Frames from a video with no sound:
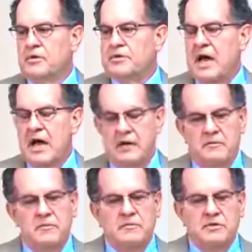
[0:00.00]
which
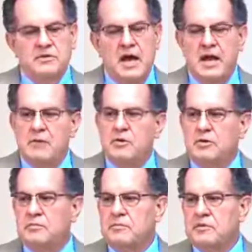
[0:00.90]
I was not
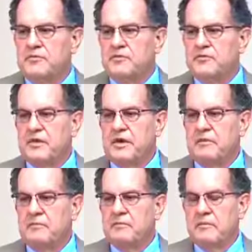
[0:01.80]
able to
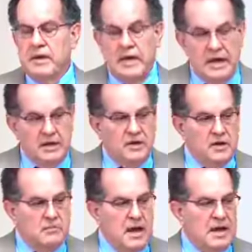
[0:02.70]
fulfill. Again,
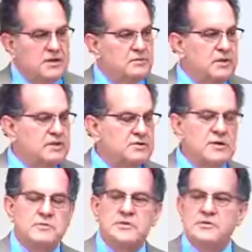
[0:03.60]
you come back to what the
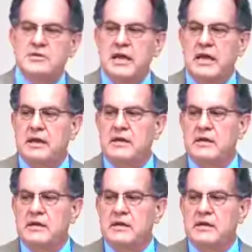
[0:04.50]
scriptures state.